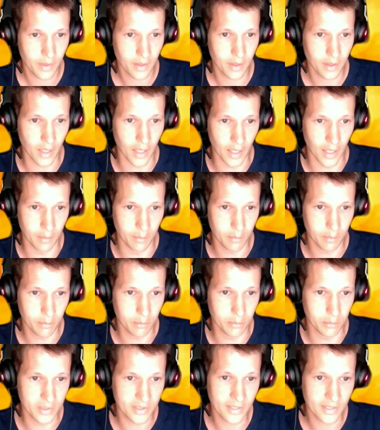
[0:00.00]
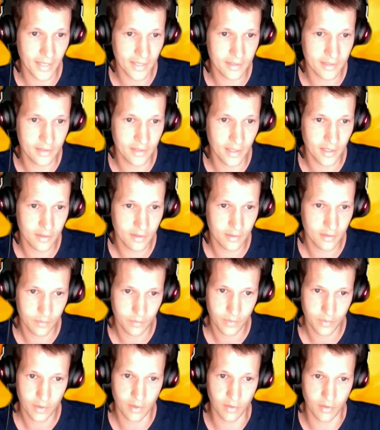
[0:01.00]
Um, besides that,
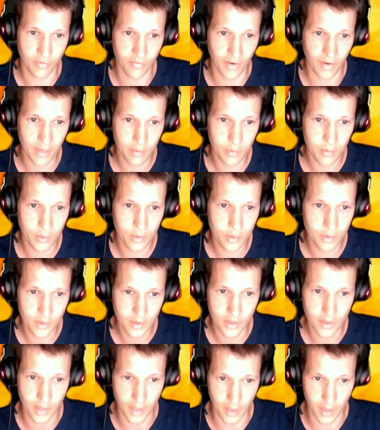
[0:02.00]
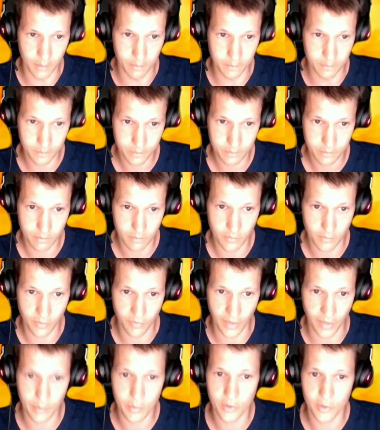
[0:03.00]
Fabio, um,
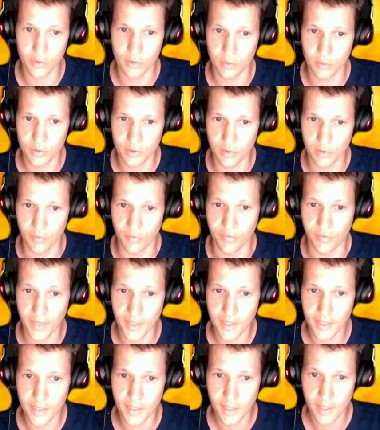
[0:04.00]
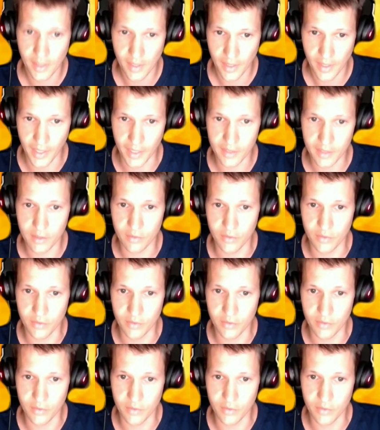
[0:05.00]
Fabio is also very active